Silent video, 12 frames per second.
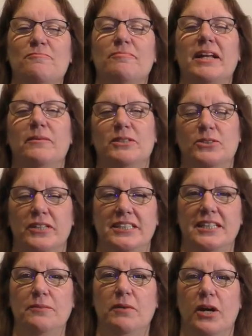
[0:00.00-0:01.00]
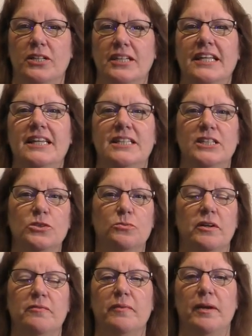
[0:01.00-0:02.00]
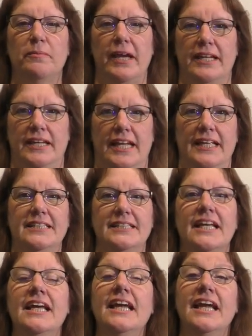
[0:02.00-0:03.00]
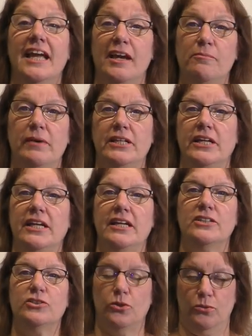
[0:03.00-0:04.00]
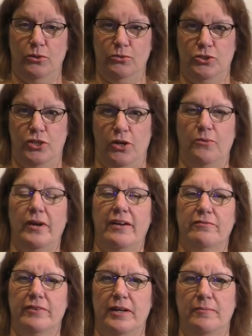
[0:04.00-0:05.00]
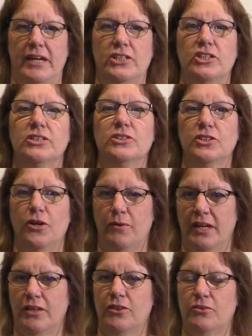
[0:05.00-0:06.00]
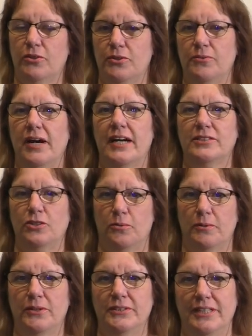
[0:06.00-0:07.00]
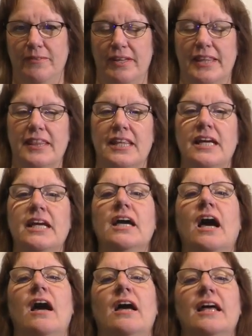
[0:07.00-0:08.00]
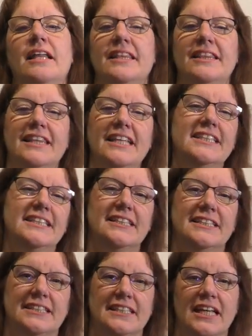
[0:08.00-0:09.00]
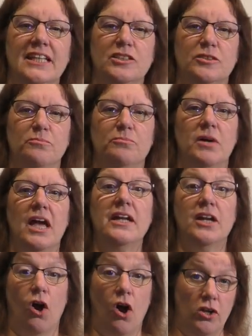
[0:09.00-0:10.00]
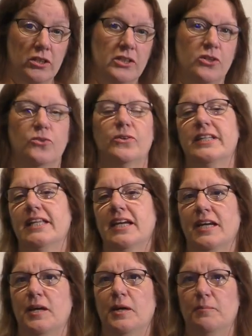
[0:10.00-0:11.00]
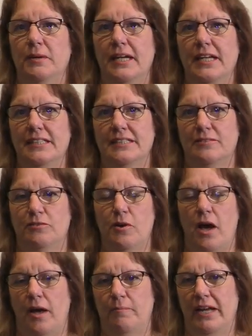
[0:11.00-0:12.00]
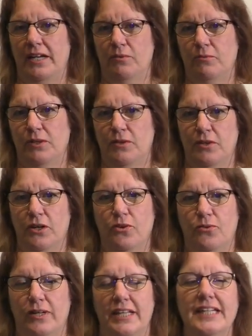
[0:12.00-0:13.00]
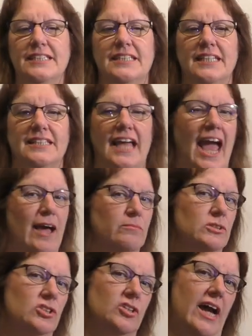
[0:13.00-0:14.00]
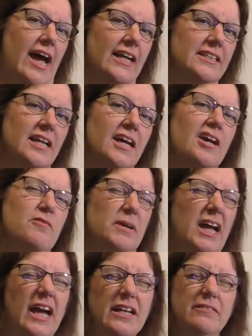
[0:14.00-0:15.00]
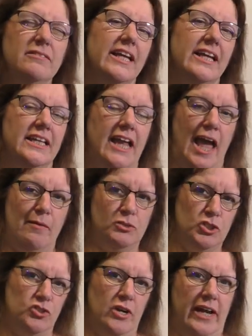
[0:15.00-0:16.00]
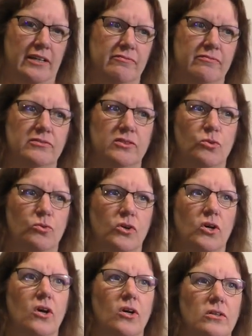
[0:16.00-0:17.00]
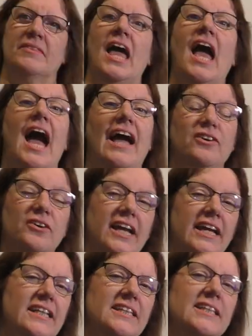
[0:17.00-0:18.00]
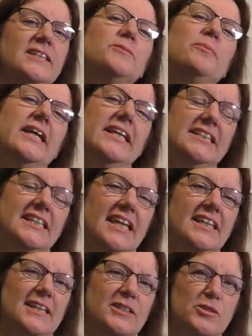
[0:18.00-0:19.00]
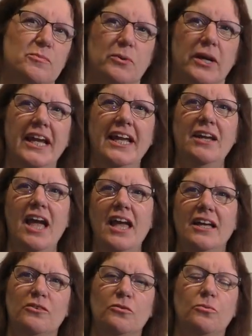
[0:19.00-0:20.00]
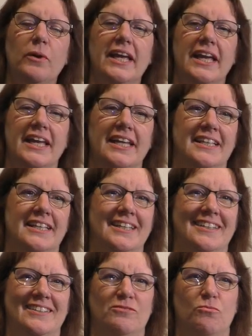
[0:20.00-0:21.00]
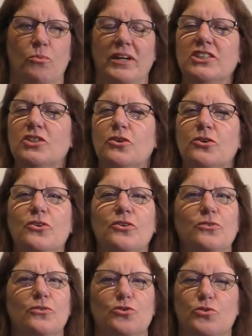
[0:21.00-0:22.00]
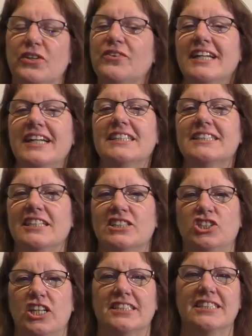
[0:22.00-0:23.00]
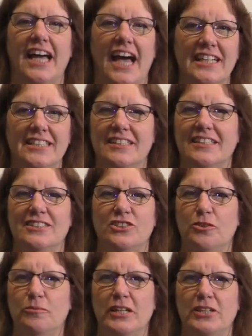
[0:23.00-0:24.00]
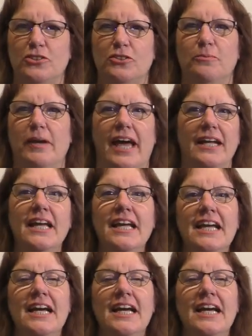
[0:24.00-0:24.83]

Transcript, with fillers: My name is Christy Martin, and this is one of my paintings in my solo show at Framations, going through October 7th. This is an all acrylic piece, uh, painted with acrylics. It's abstract, kind of like an abstract floral I created this piece in the spring when winter dreariness had just gotten to me too bad.